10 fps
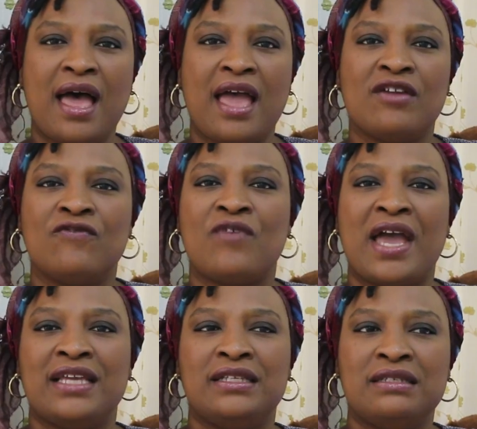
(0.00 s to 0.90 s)
I
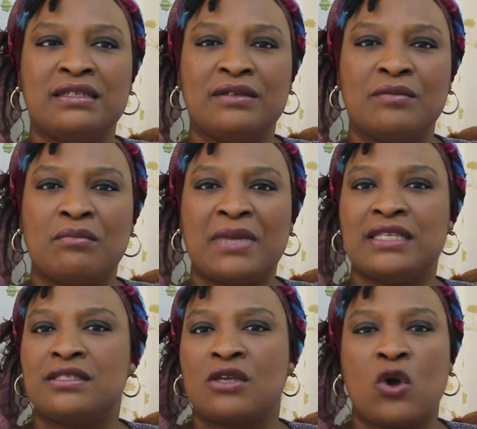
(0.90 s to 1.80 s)
find my
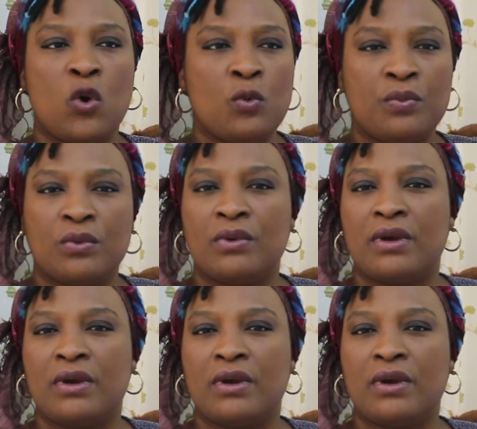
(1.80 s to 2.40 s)
scope